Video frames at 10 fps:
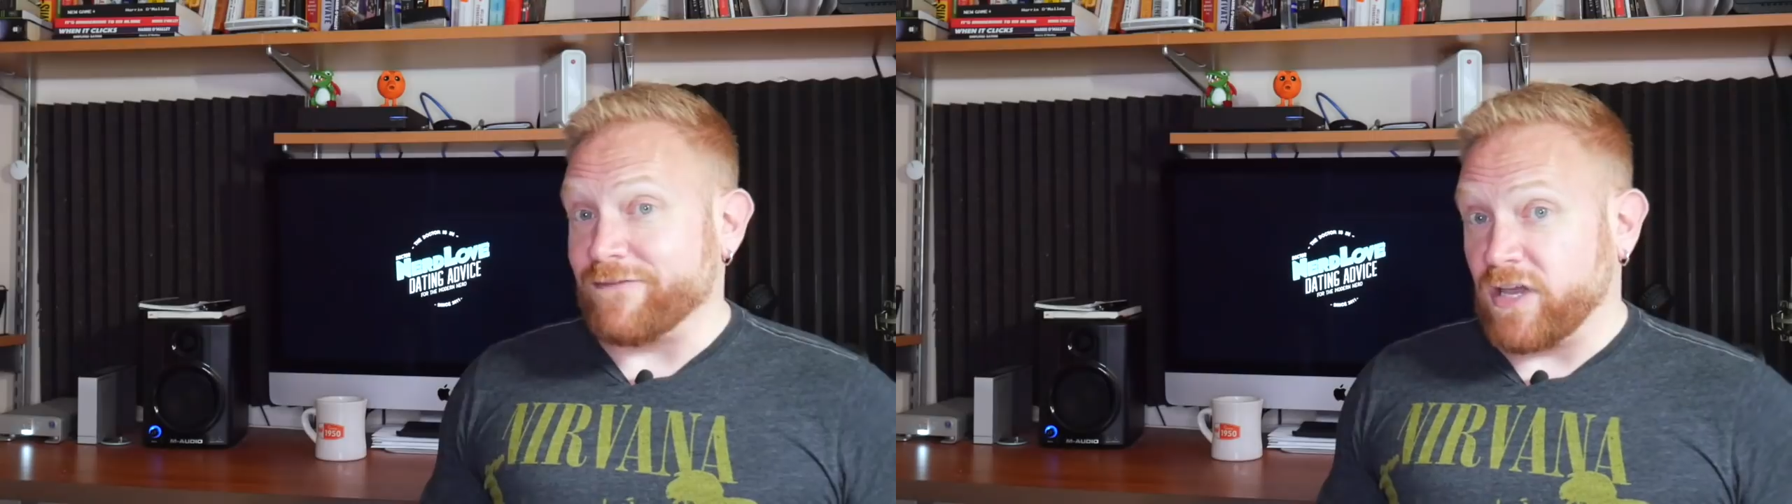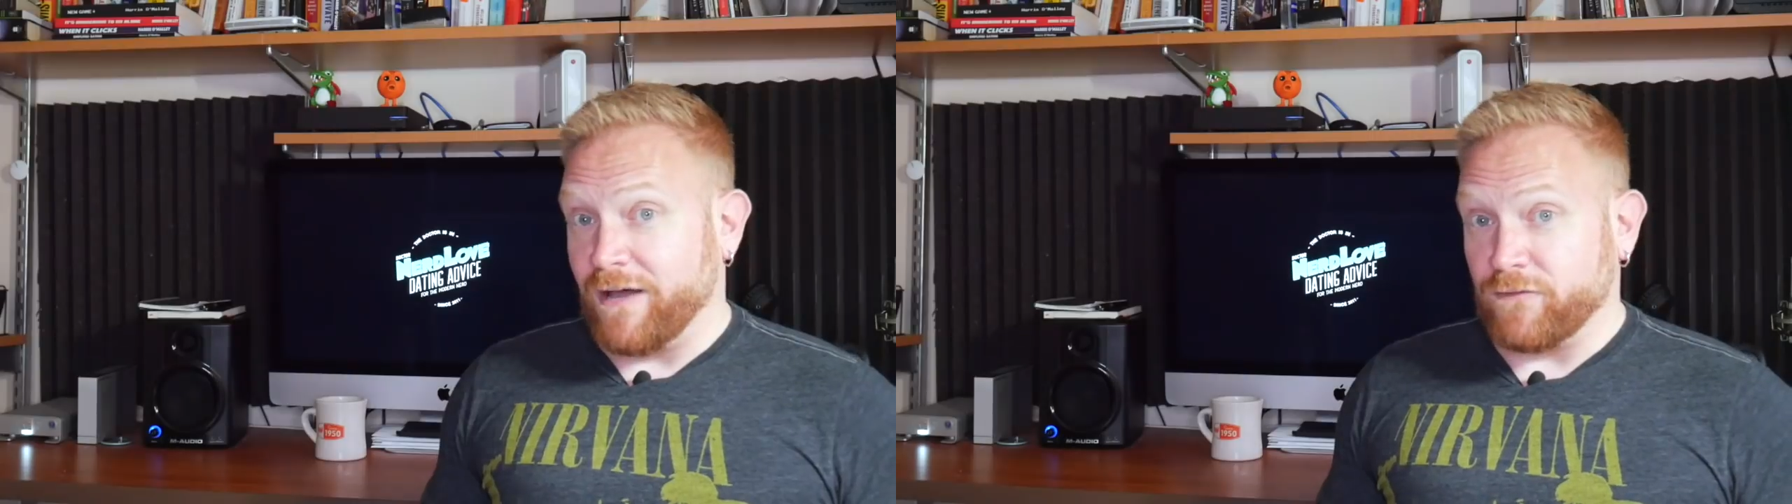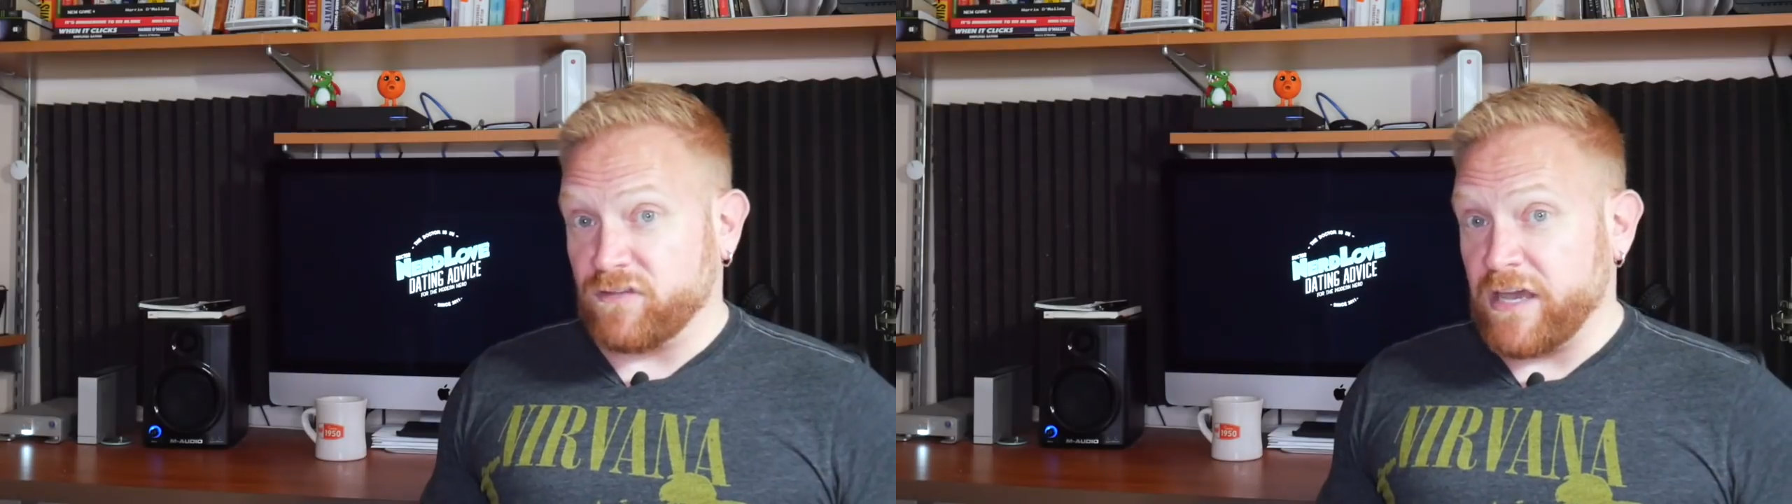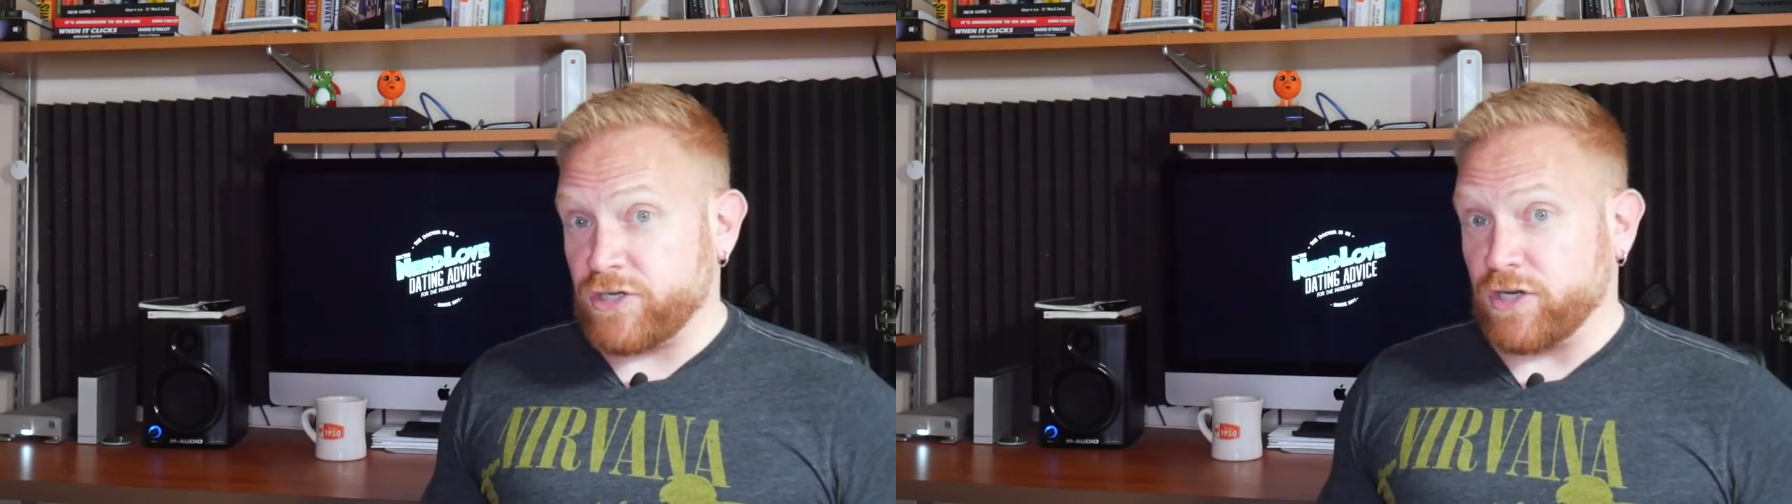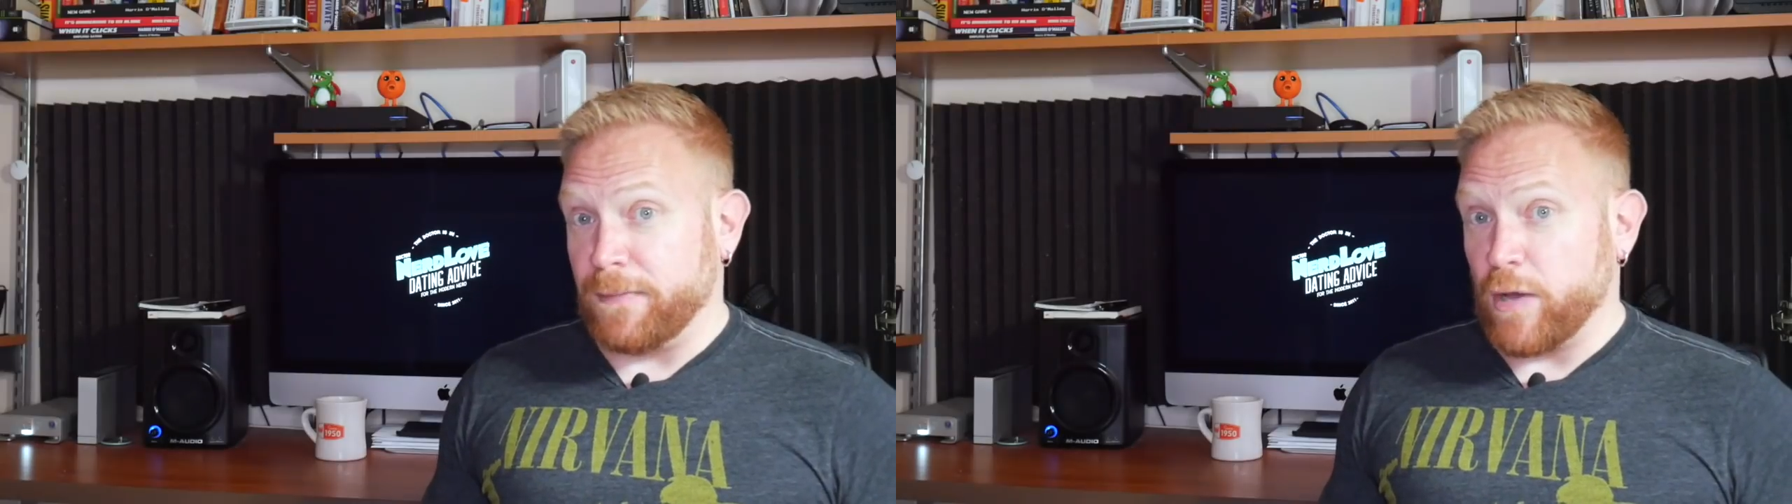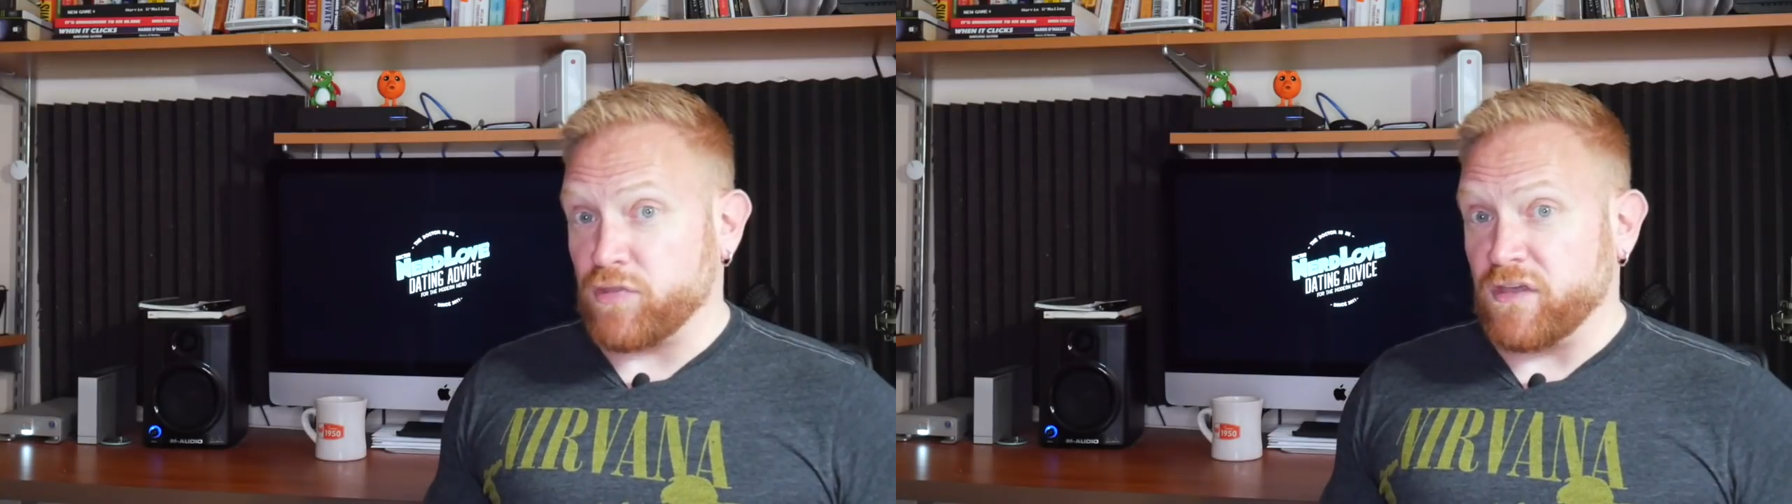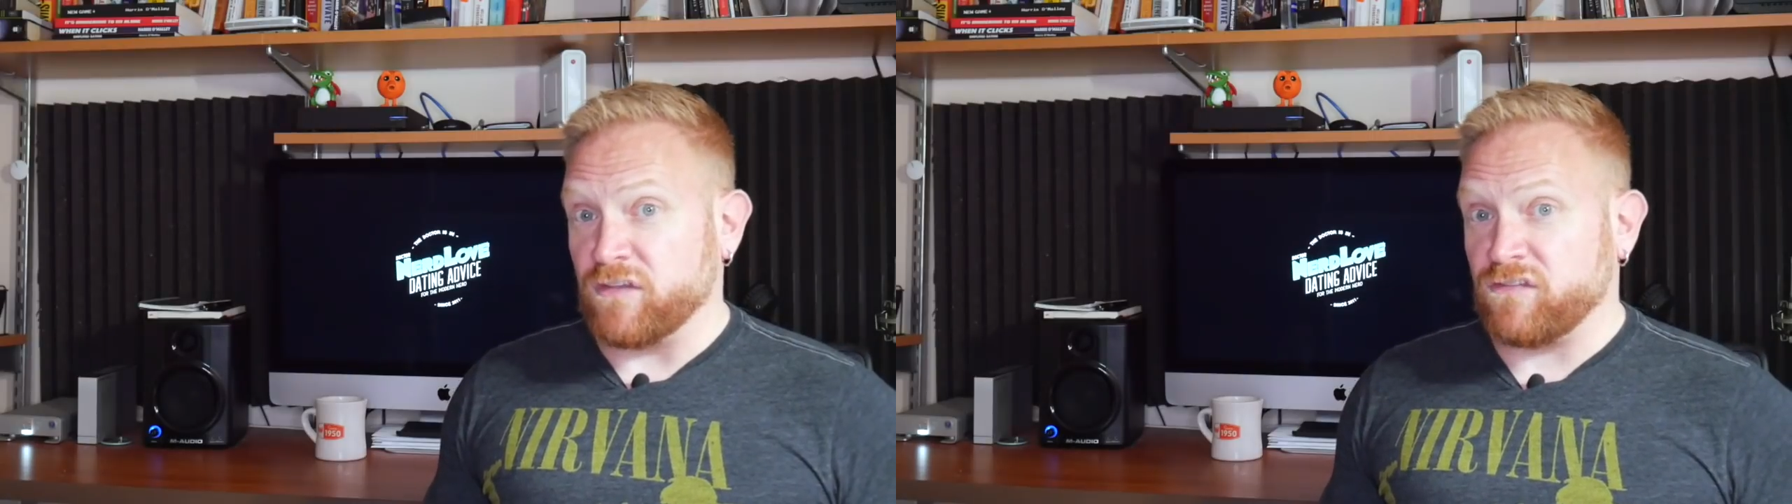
a conversation about this,